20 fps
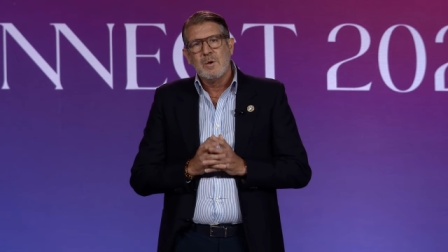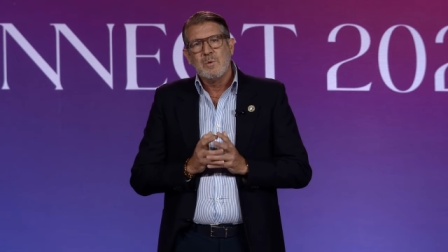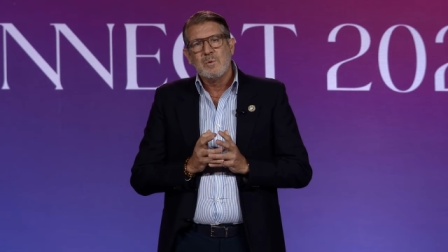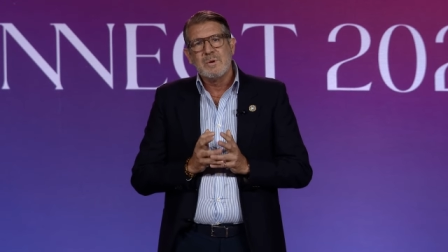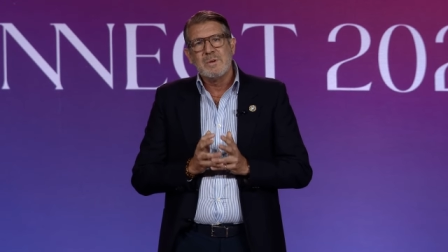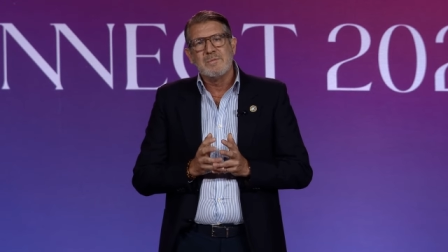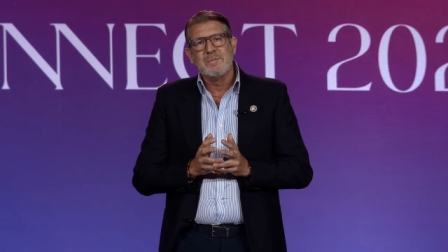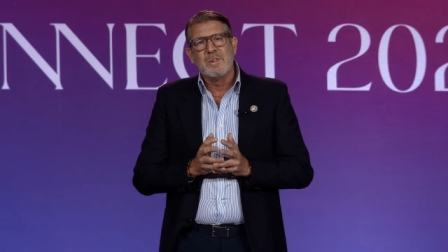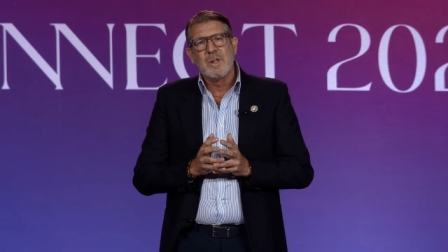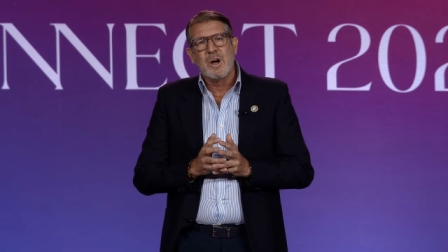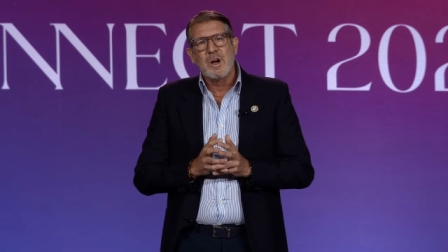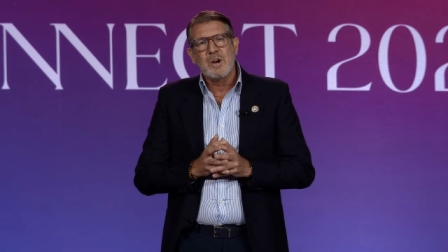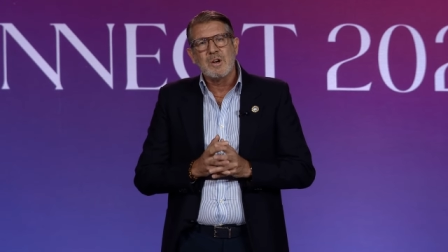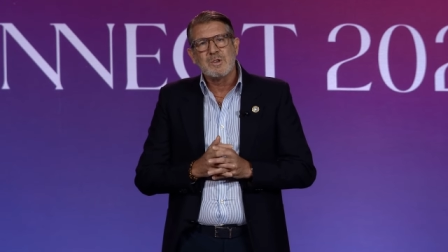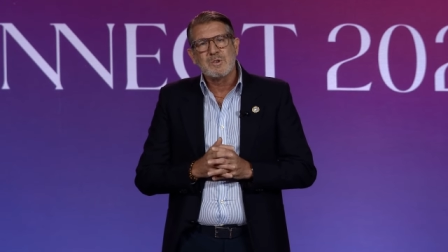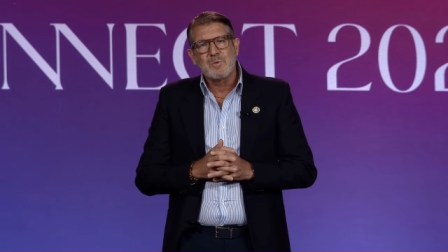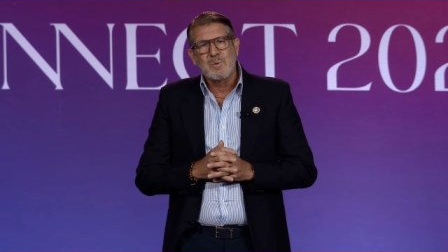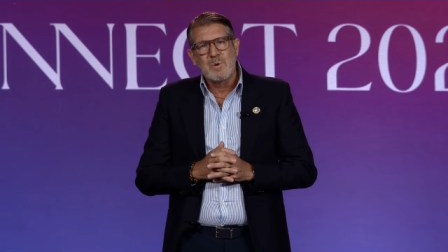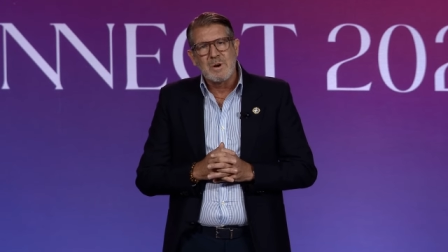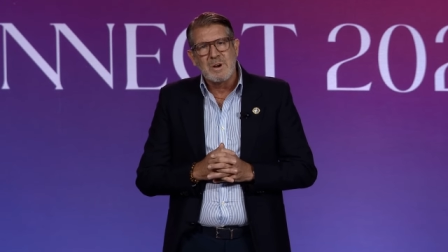we have
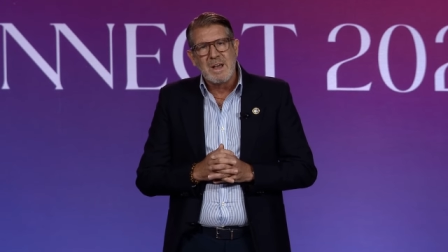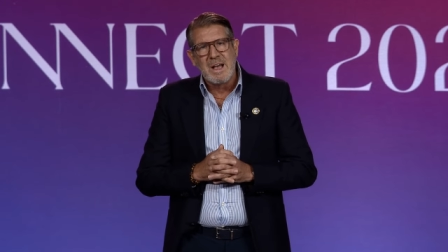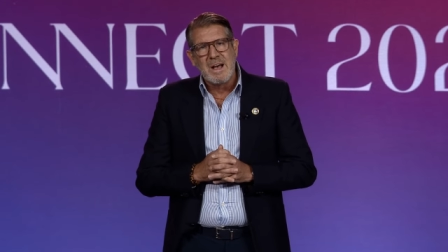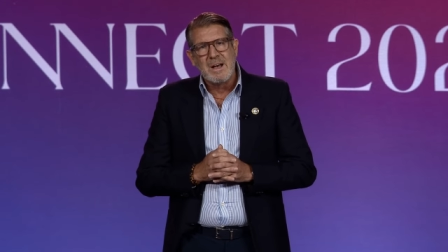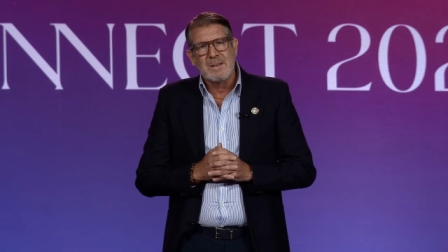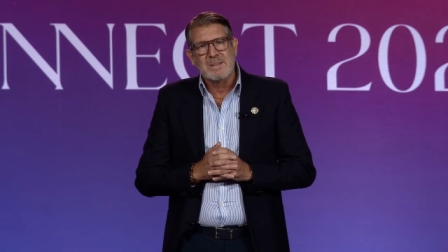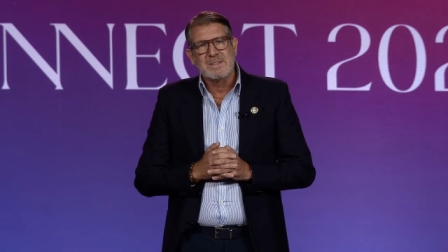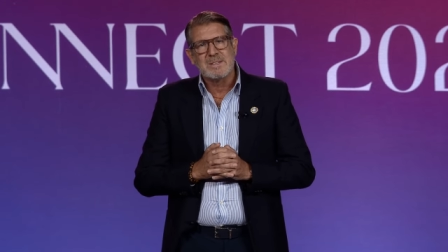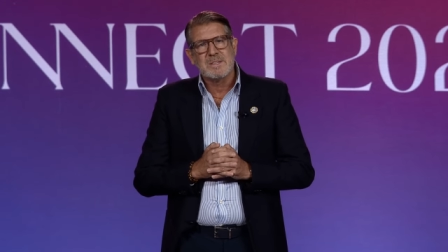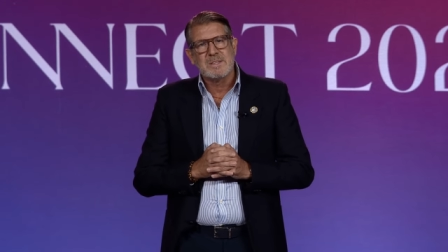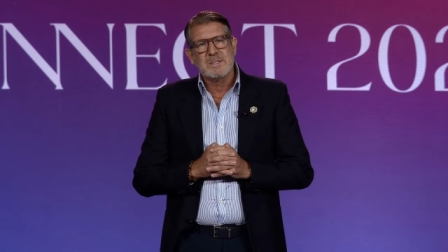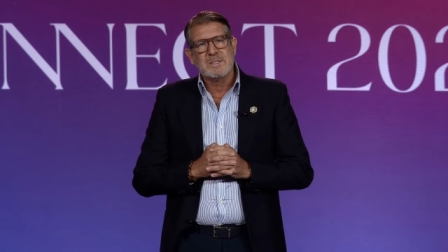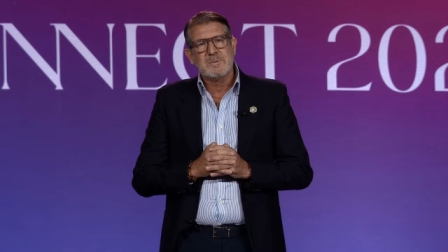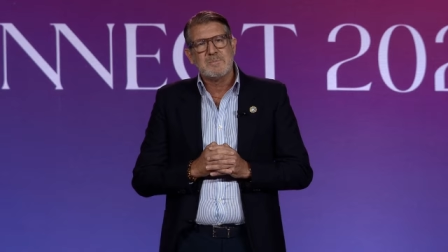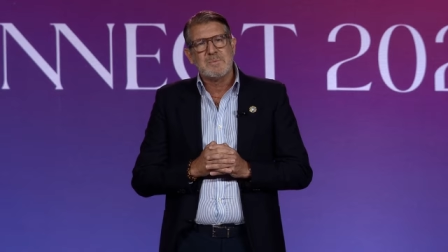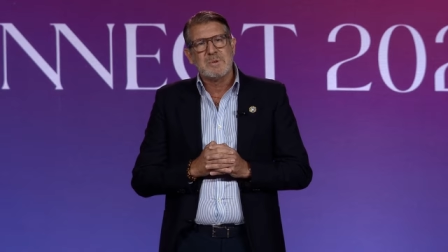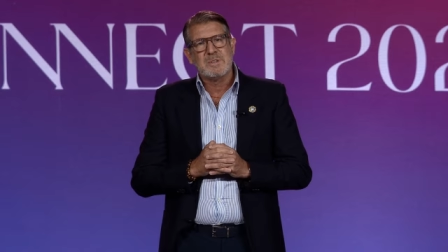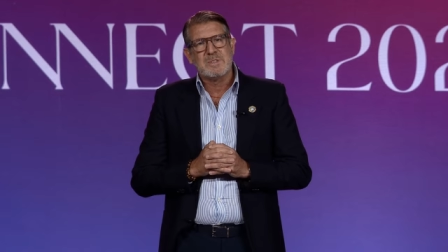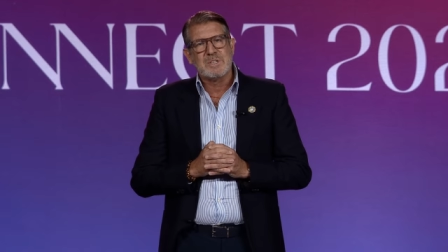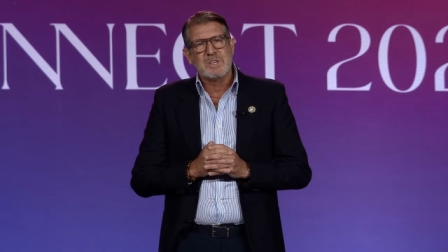large warehouses
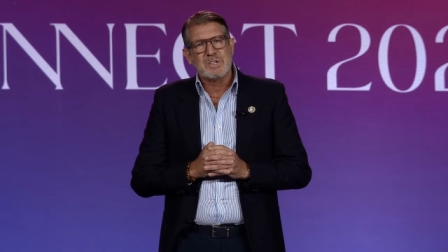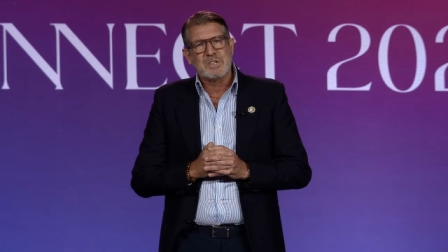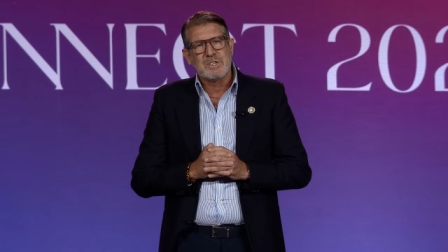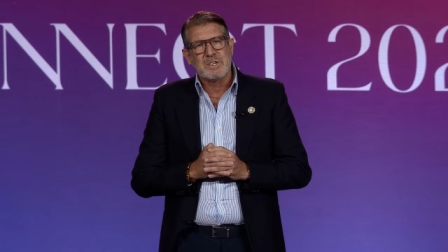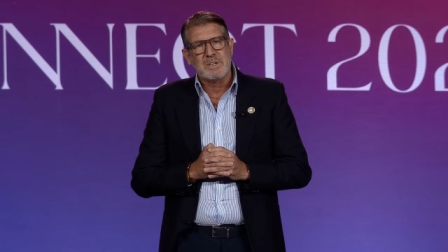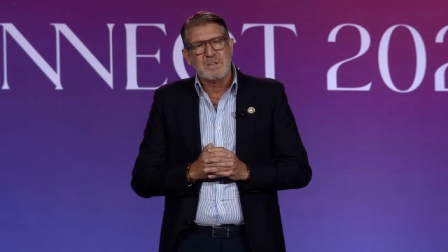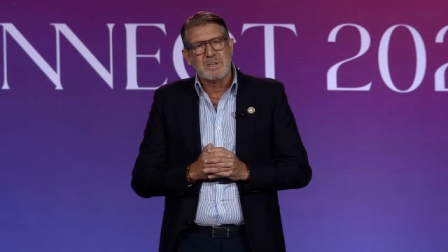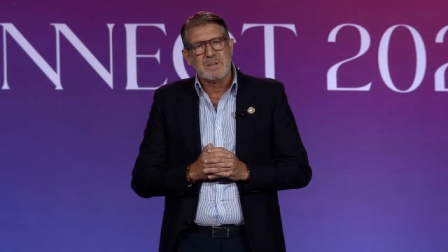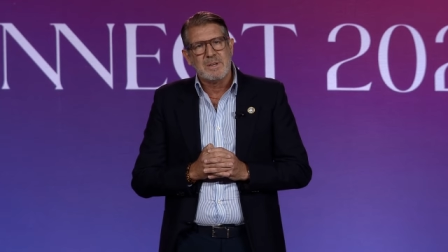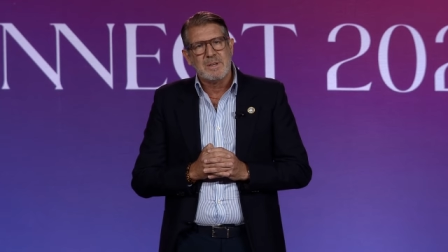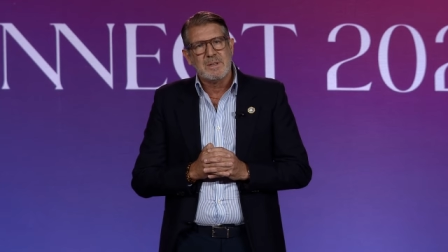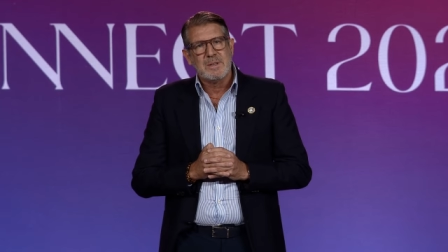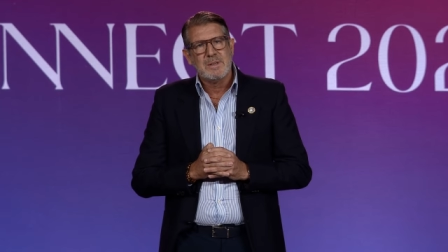positioned